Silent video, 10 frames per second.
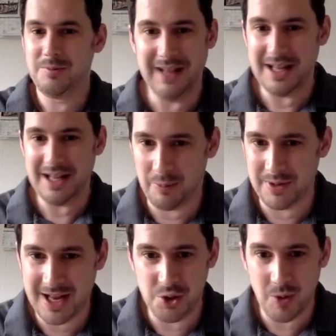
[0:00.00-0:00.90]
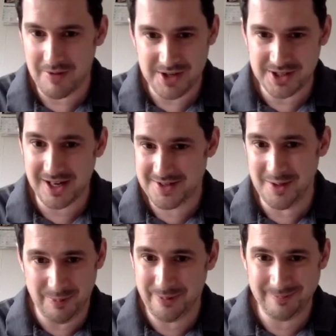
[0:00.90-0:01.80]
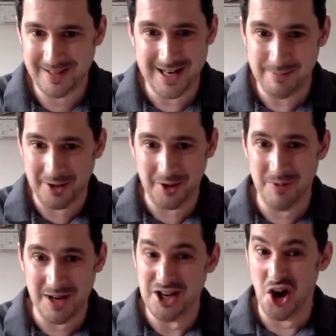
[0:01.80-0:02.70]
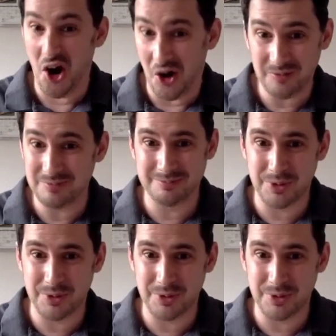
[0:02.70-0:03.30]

let's not pretend you are a startup in a big company, you're not,